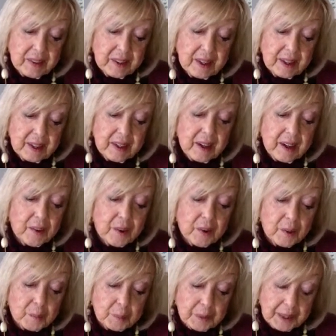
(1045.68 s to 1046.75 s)

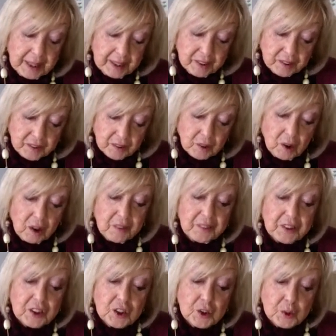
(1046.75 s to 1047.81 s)
another place called
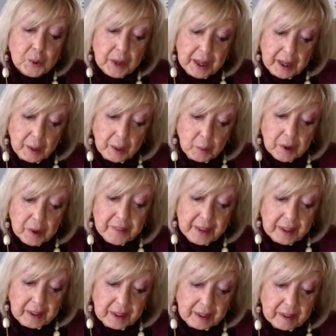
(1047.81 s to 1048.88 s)
Stray, where
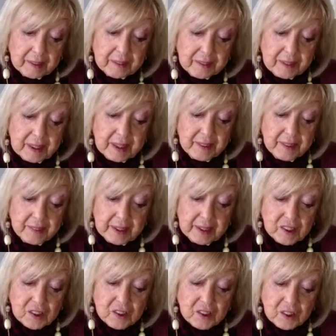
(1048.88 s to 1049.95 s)
they lived, and
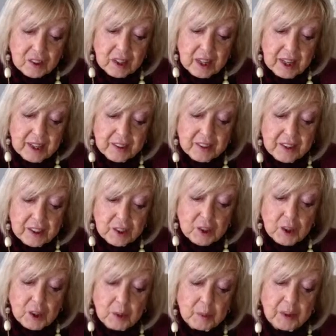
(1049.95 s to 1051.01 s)
the
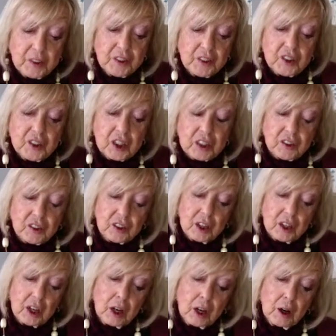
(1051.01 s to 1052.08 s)
Germans just
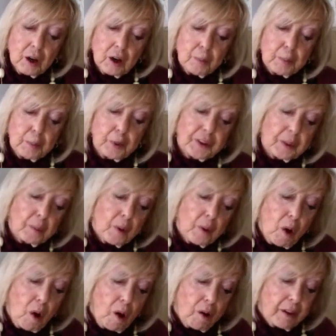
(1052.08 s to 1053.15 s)
put them
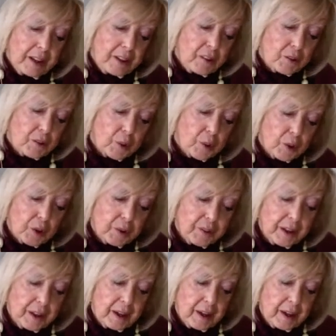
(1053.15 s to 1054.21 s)
all in sort of
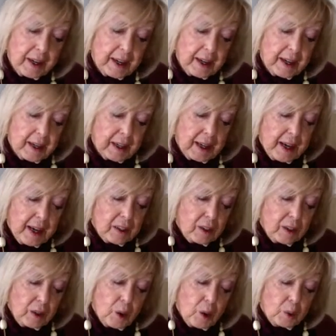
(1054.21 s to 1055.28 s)
a
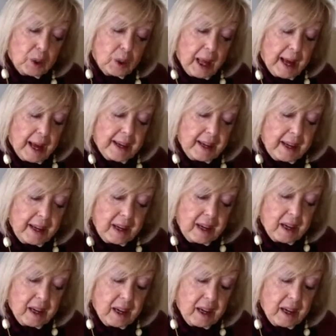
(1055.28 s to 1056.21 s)
low-lying